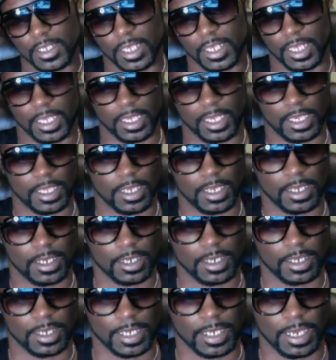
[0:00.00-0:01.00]
And
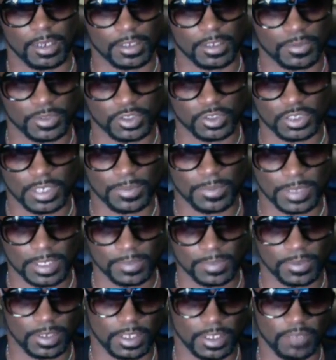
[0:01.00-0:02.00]
not only would you be able to
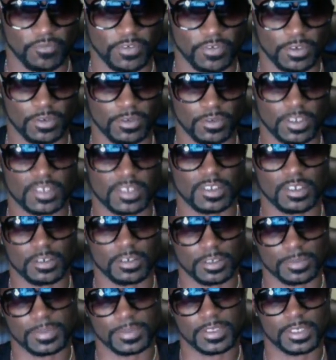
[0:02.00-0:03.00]
leave it on your phone, it's
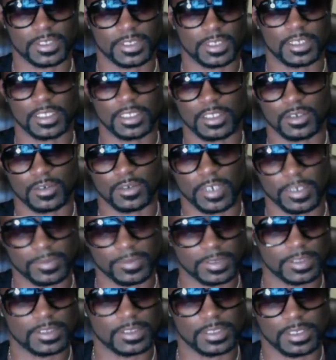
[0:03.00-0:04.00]
100% legal,
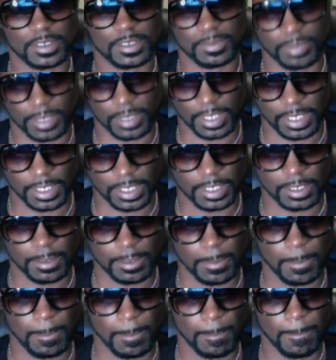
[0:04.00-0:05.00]
FCC compliant,
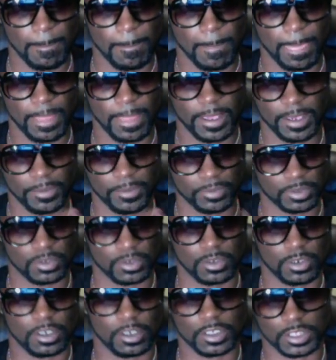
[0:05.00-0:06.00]
and it's going
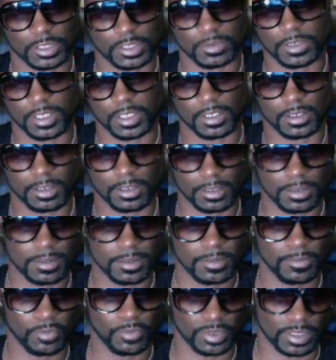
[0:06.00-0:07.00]
to cost you nothing,
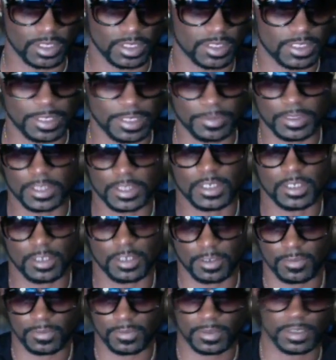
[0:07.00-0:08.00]
with the exception
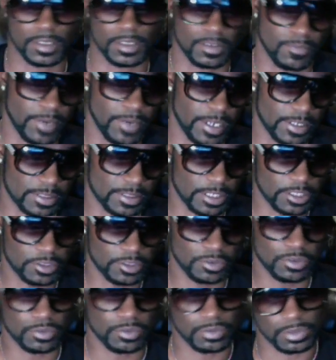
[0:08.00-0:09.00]
of the device that you
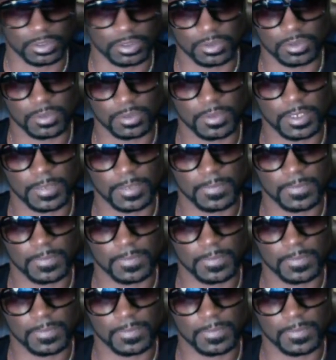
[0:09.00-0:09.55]
use to do it with.